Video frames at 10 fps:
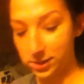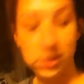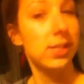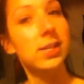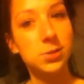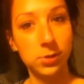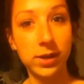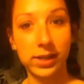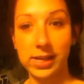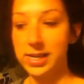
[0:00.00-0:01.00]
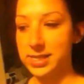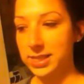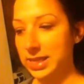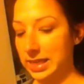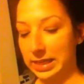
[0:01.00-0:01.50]
it just needs organized.
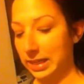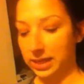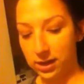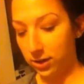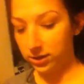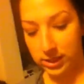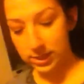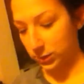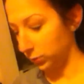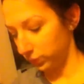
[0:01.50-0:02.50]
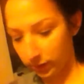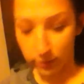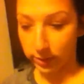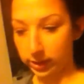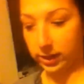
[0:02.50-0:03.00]
It all needs
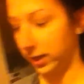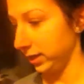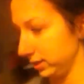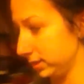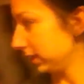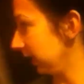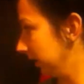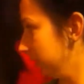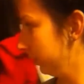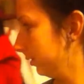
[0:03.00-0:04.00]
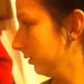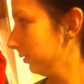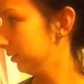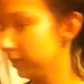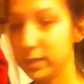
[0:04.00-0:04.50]
reorganized and
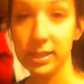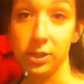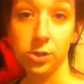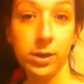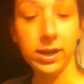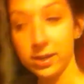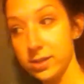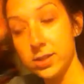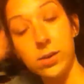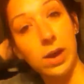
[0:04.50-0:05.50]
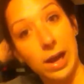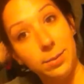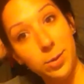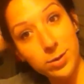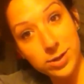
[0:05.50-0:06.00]
situated. So
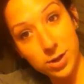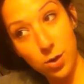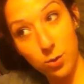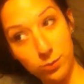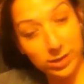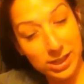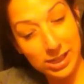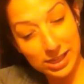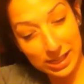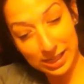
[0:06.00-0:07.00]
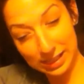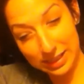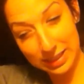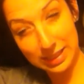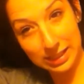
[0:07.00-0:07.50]
I'm going to hopefully
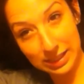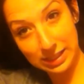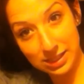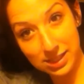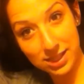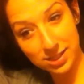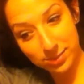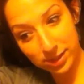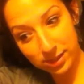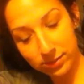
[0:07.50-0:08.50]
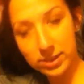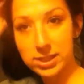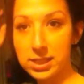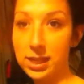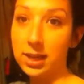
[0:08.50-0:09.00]
do that tomorrow. We'll
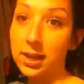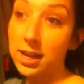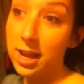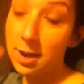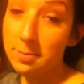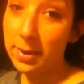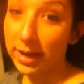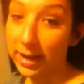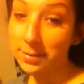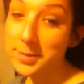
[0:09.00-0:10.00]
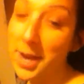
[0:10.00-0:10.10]
see. But I'm